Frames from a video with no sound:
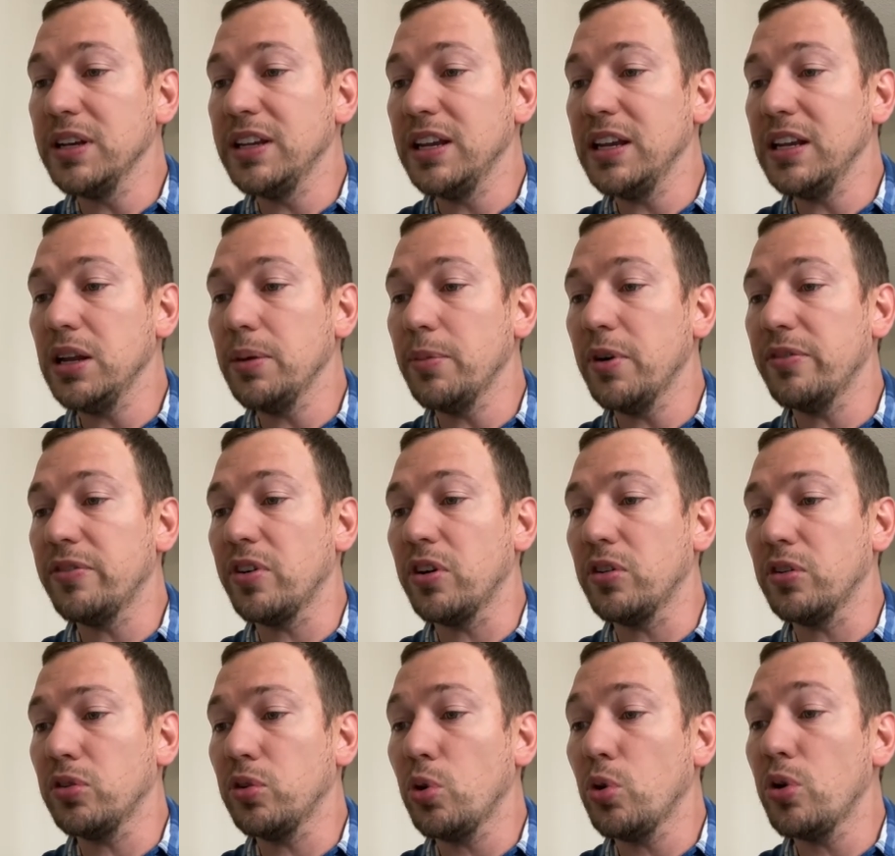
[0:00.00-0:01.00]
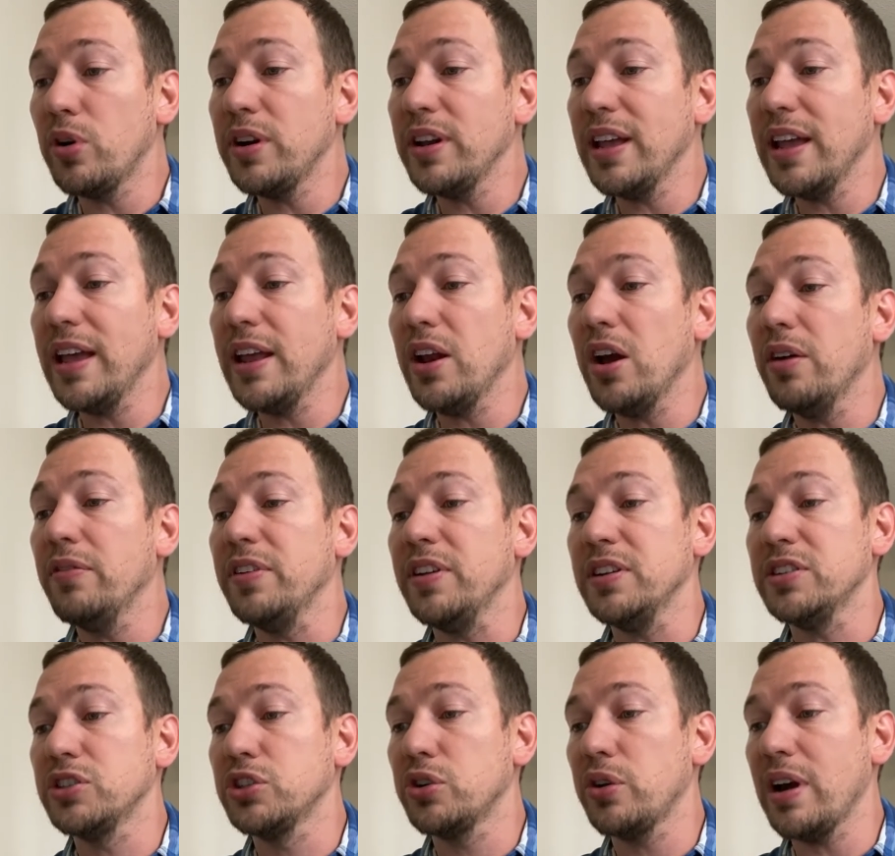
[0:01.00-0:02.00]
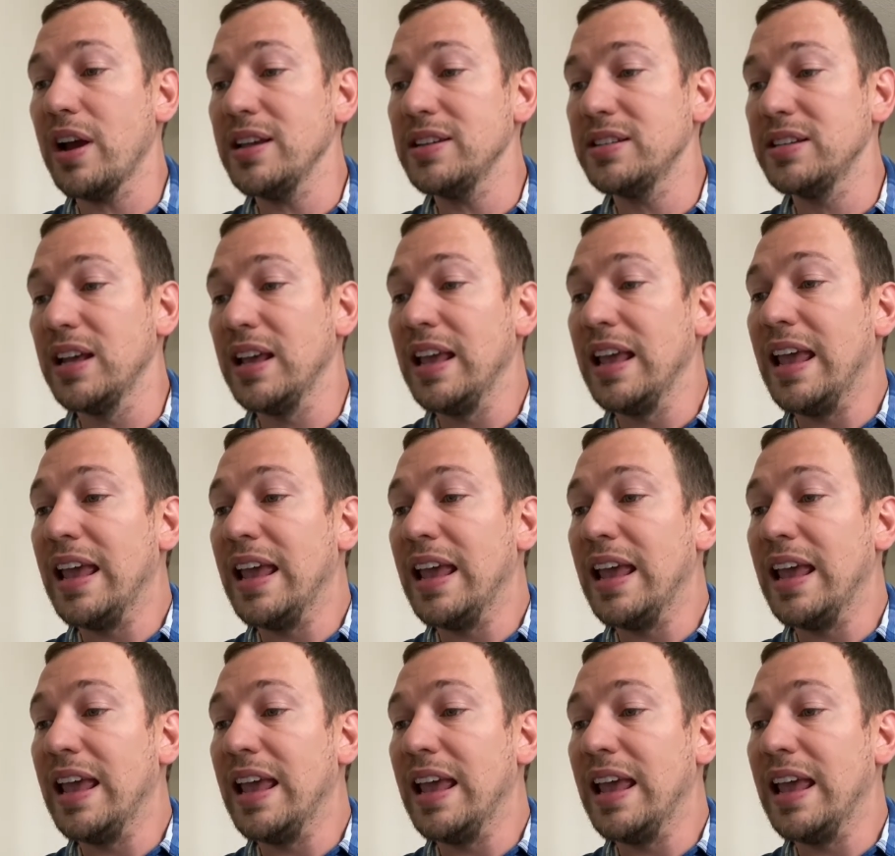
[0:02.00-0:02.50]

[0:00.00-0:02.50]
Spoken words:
kingdom of our Lord and of his Christ,